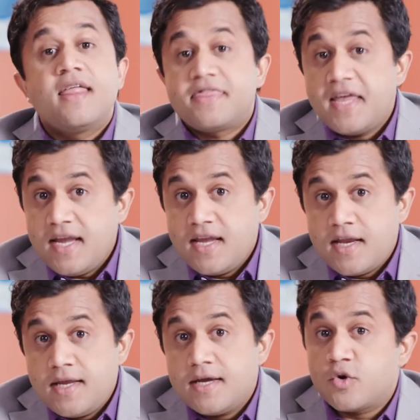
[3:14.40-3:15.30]
Think
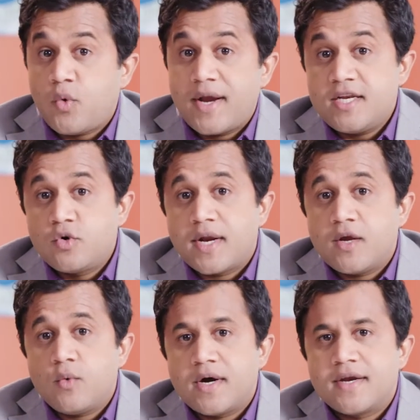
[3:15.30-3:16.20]
India
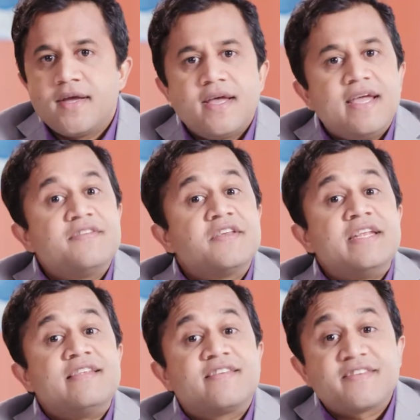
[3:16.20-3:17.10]
2021 is an
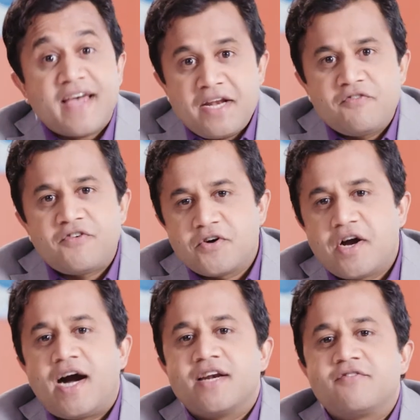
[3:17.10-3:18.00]
insightful
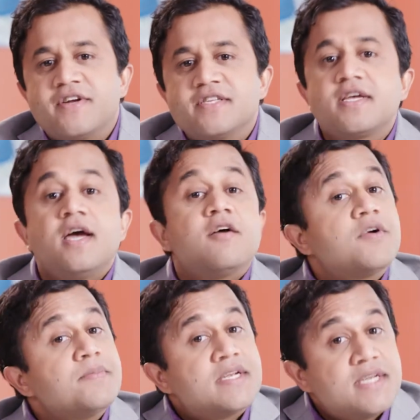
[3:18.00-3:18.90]
conference
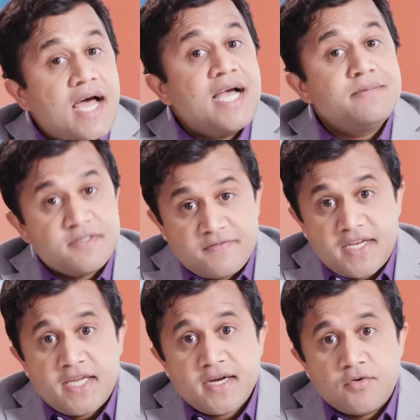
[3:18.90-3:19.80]
from the Times of
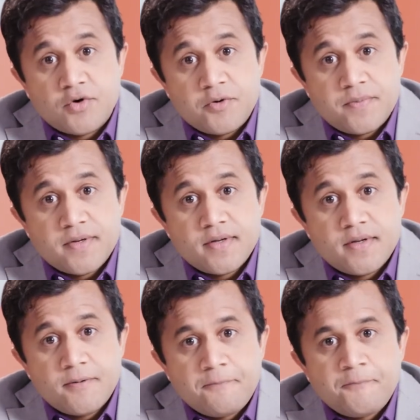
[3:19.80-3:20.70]
India Group.
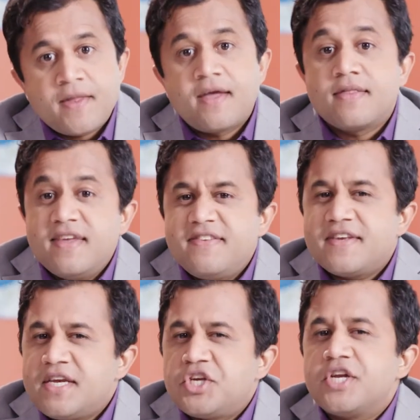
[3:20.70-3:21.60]
This
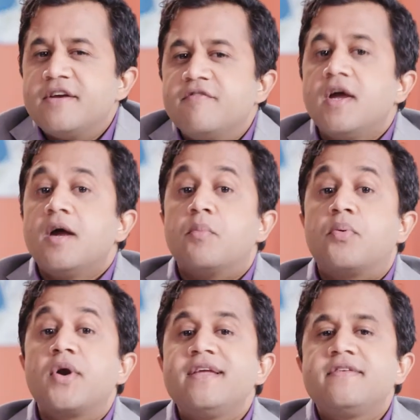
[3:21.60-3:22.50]
initiative
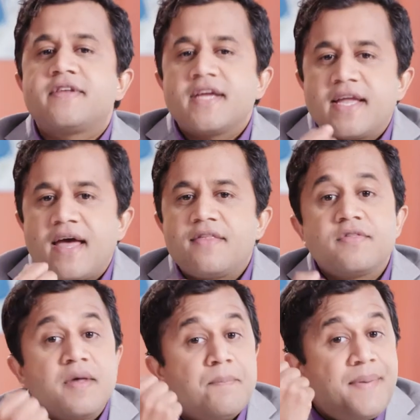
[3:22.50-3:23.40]
brings together
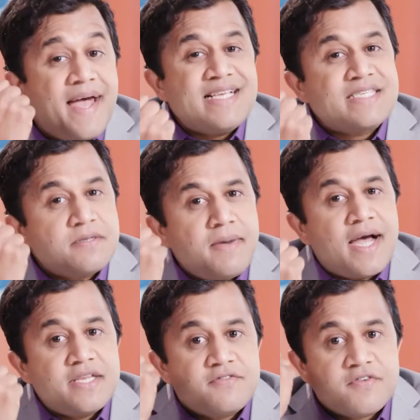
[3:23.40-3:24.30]
the best
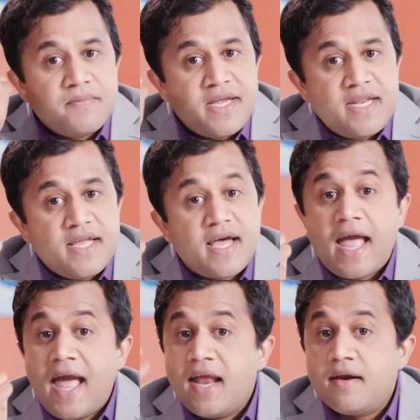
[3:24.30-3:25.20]
minds from India
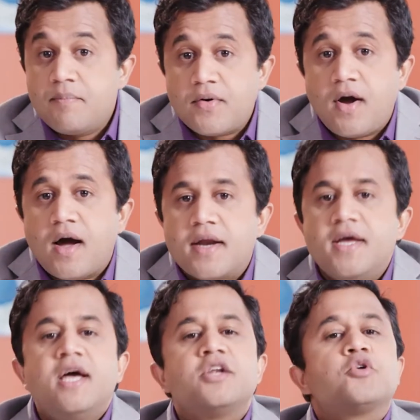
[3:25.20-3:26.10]
and abroad
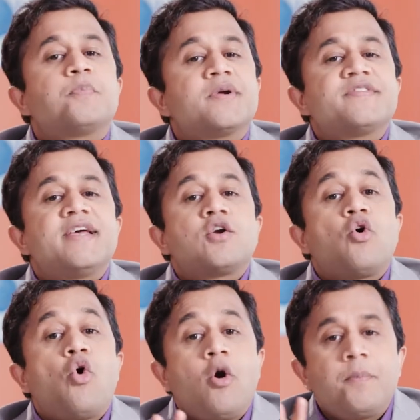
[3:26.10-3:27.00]
to present
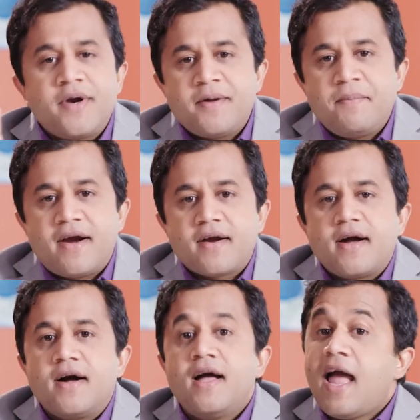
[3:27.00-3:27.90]
corporate
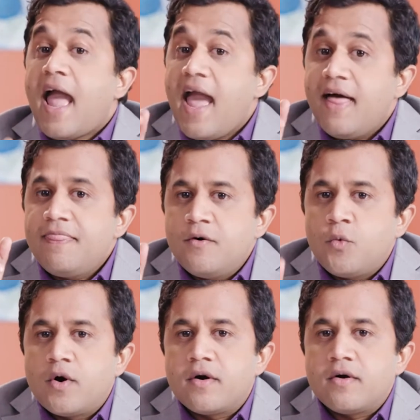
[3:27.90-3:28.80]
America and the
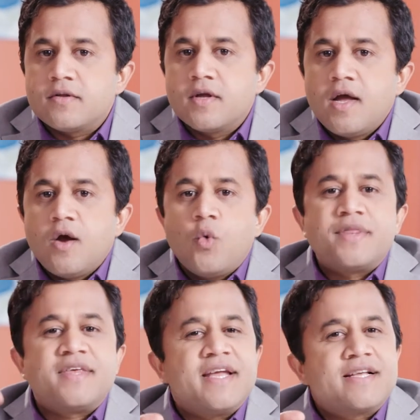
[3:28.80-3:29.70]
world
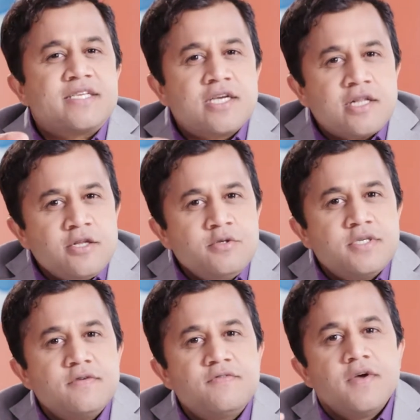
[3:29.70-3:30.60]
with an
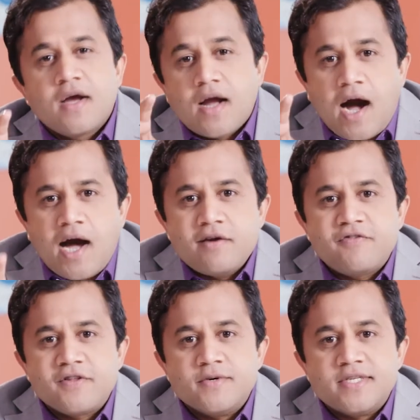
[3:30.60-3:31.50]
exclusive
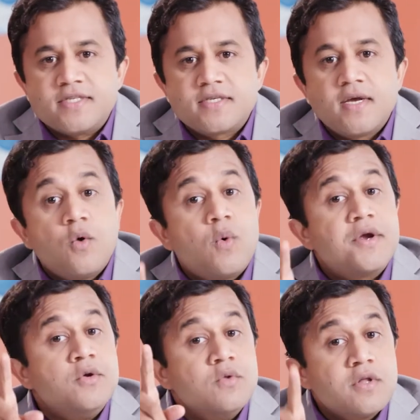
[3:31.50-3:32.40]
confluence where
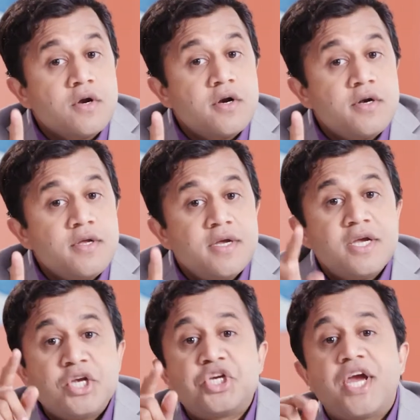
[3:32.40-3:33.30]
you learn,
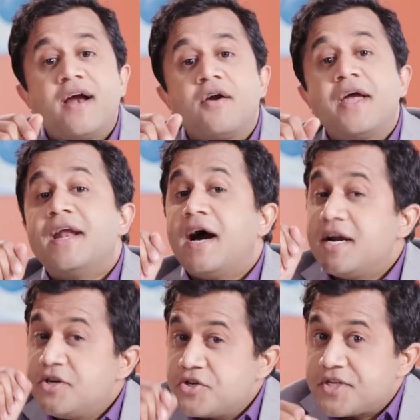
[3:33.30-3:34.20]
share, and
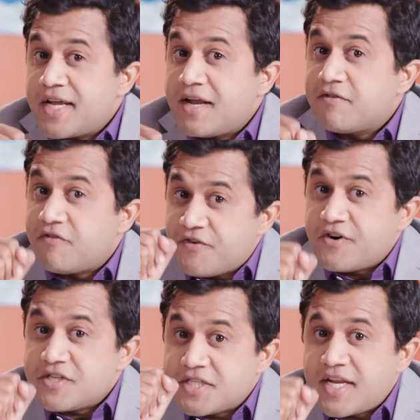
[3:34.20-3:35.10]
understand
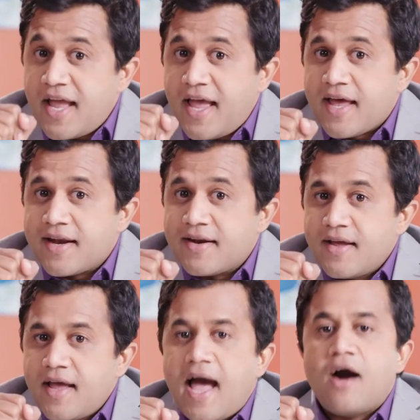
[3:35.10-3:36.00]
firsthand
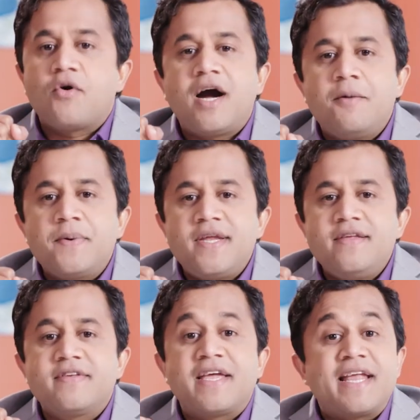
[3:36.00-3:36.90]
how
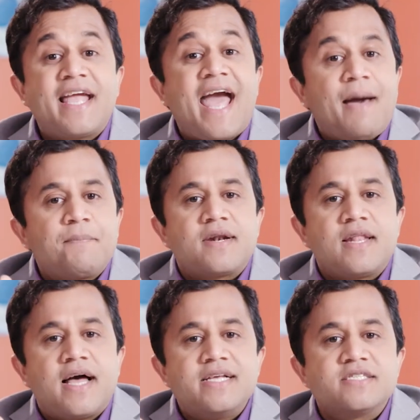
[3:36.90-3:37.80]
companies can
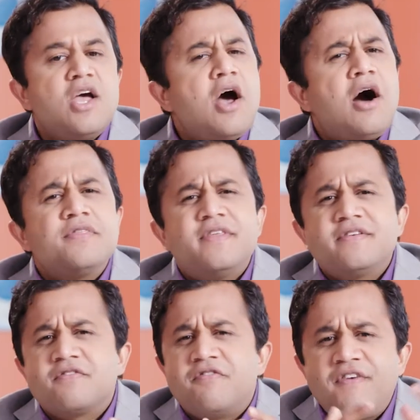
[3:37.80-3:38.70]
capitalize on
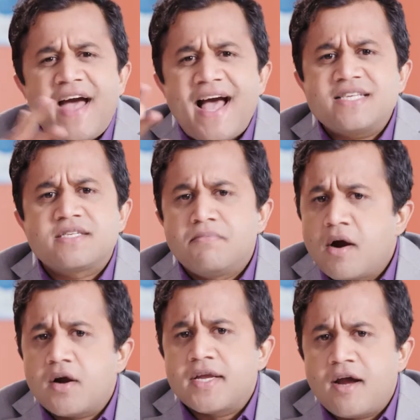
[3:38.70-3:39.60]
this vast
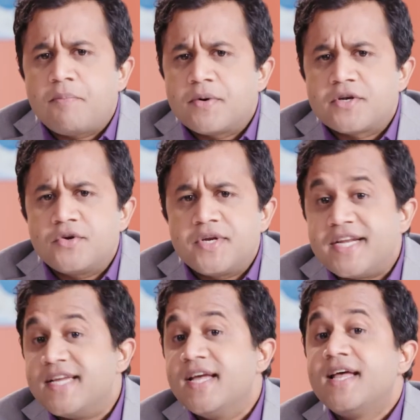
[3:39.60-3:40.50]
market
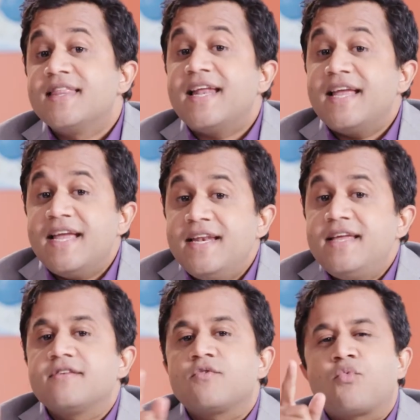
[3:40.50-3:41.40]
opportunity that
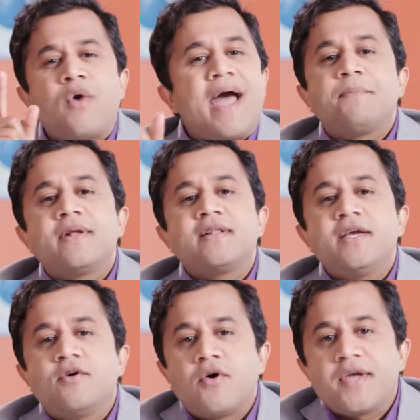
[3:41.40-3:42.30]
India's rapidly
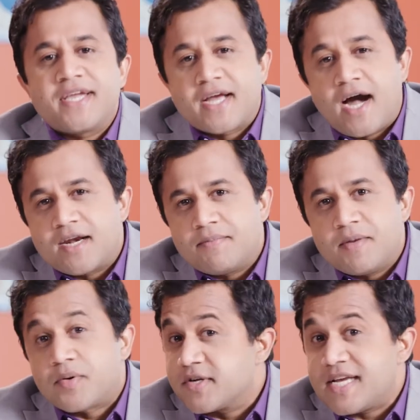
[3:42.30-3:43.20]
growing economy
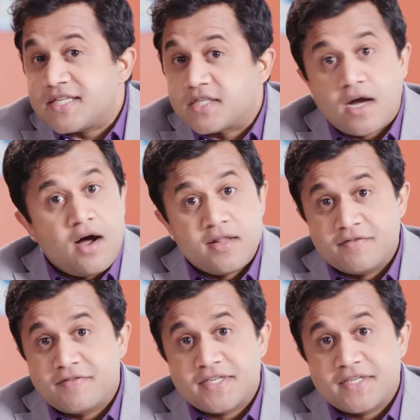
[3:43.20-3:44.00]
presents to all of